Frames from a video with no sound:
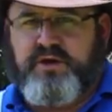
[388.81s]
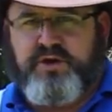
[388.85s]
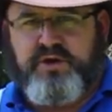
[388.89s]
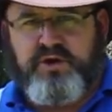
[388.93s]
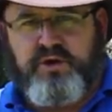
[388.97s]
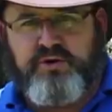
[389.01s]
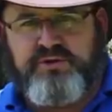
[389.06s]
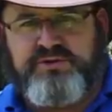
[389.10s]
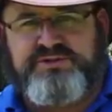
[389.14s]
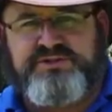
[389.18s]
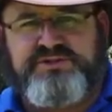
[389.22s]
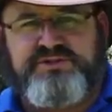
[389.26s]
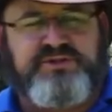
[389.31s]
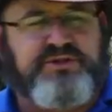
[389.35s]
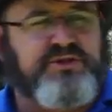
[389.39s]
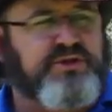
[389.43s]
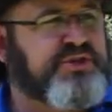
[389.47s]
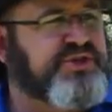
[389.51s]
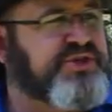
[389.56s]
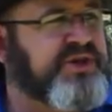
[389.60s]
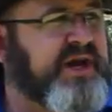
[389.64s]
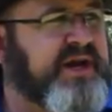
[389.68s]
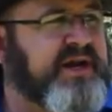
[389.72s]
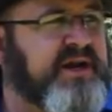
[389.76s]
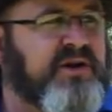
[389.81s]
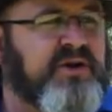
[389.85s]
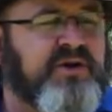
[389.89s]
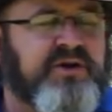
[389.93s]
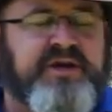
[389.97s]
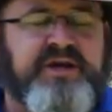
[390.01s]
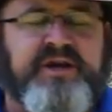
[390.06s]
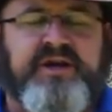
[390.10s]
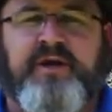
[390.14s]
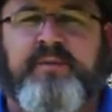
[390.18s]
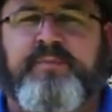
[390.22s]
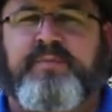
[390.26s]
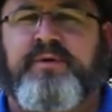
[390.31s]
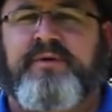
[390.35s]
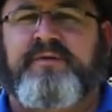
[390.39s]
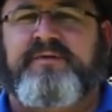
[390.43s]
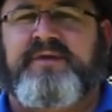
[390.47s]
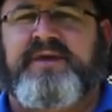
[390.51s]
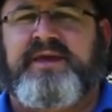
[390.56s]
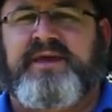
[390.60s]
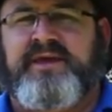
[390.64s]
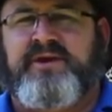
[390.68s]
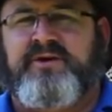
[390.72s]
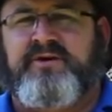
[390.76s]
Go try to look it up
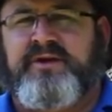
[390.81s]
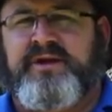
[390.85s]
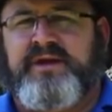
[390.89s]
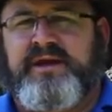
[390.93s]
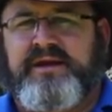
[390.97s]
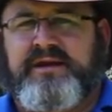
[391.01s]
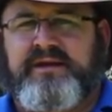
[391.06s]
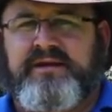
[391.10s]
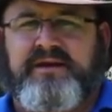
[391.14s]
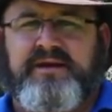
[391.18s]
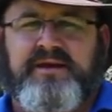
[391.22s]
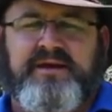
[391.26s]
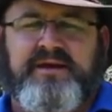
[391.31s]
on the internet.